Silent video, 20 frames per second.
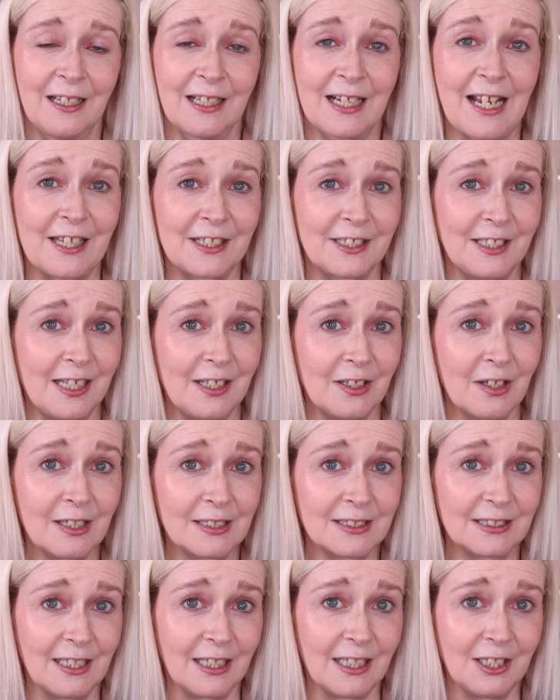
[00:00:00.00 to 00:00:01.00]
Kathleen
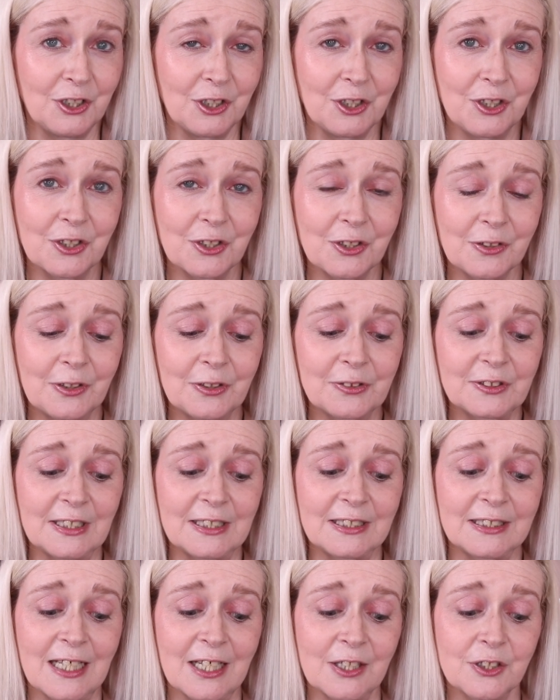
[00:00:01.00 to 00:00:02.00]
Lights, Nikki Tutorials,
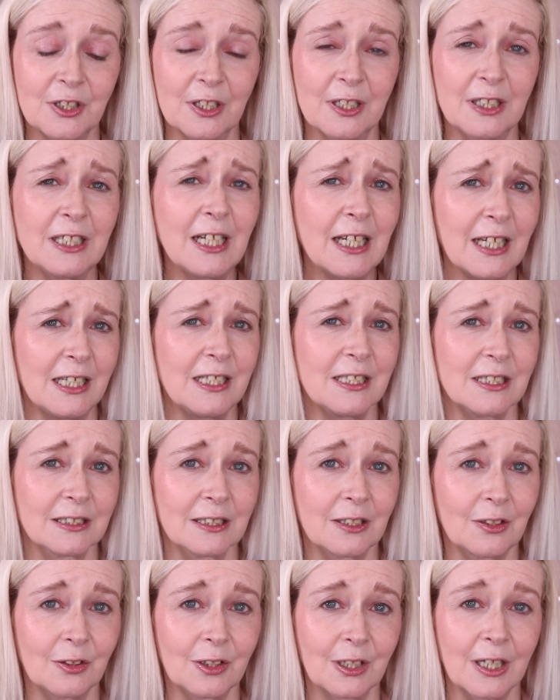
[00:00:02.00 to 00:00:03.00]
etc. Nikki does
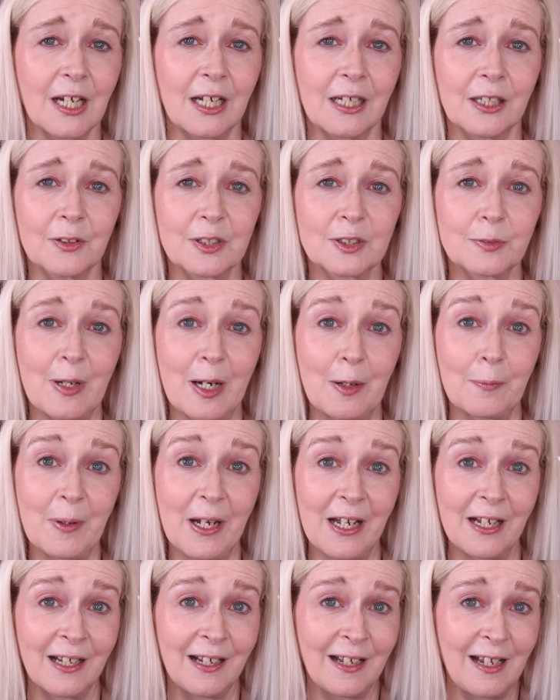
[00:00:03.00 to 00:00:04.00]
a lot of colour as well,
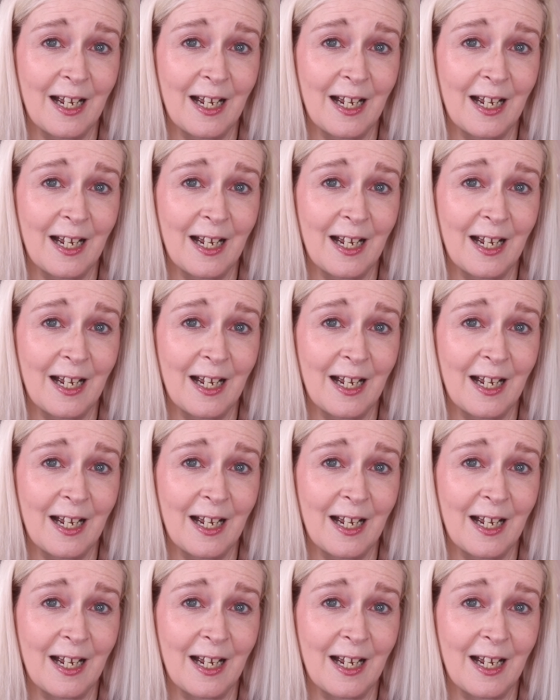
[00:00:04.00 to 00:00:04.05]
but